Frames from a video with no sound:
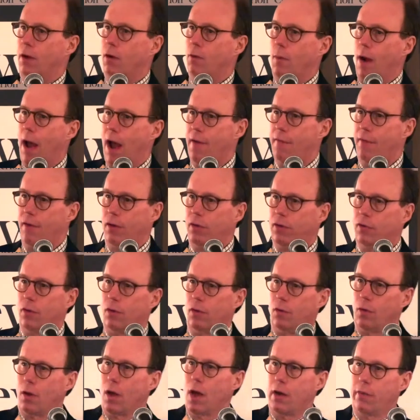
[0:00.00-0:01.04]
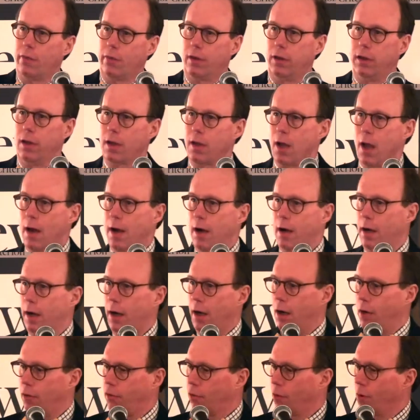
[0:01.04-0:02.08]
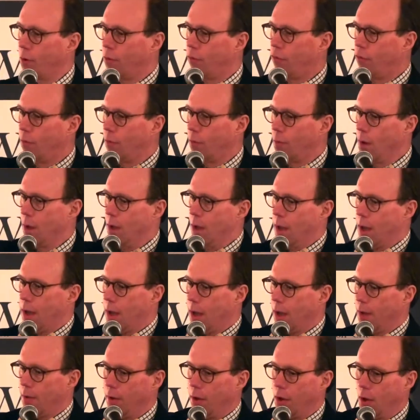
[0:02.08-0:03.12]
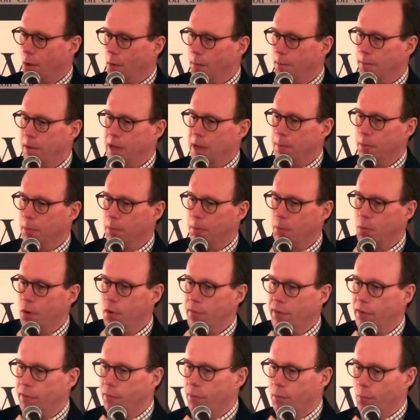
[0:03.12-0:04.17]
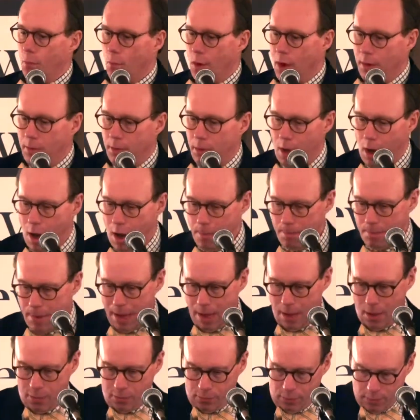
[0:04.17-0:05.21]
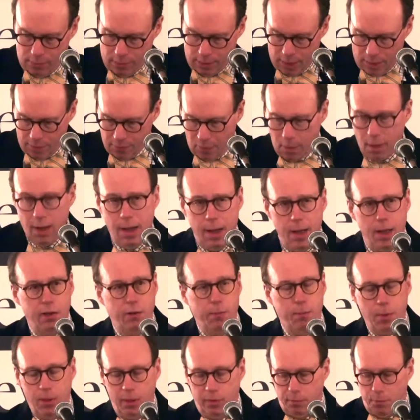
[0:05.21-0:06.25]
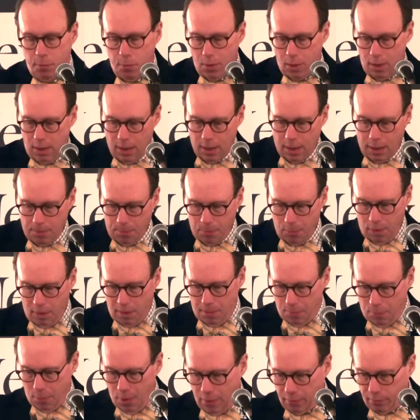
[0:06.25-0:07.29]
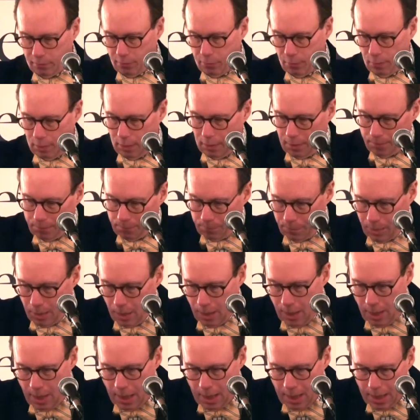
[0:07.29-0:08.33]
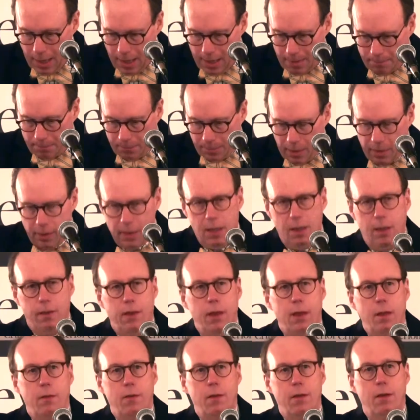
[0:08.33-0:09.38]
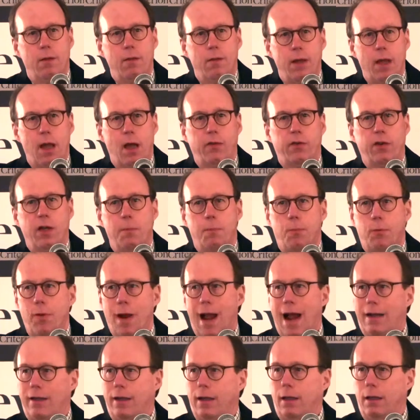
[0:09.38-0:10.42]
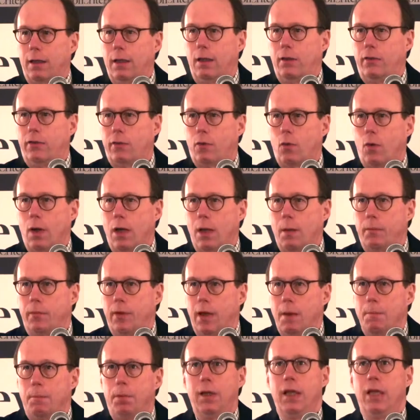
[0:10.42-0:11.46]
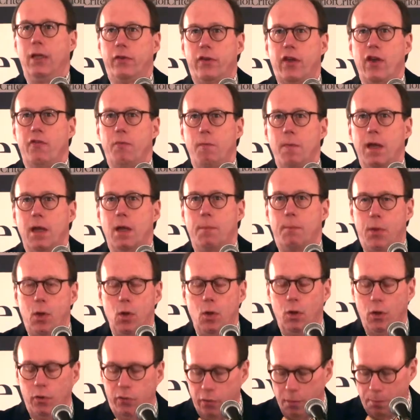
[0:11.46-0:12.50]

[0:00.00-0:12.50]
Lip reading: graphics, so you kind of click on it and it shows you, people moving from one compound to the other. It's pretty impressive, really. The essay practically screams, please give me a Pulitzer